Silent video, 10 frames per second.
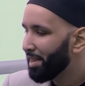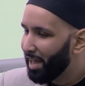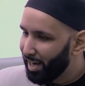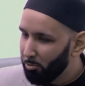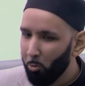
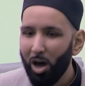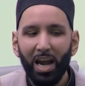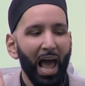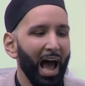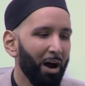that in
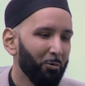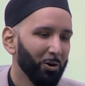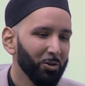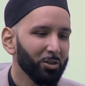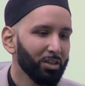1
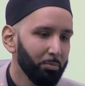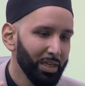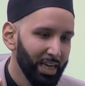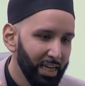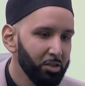hour you're going to
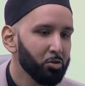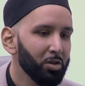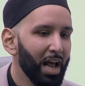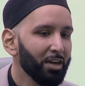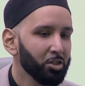be an
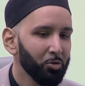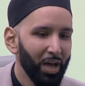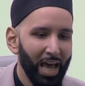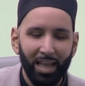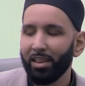international
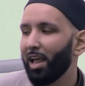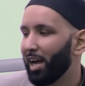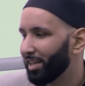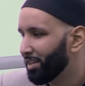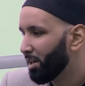headline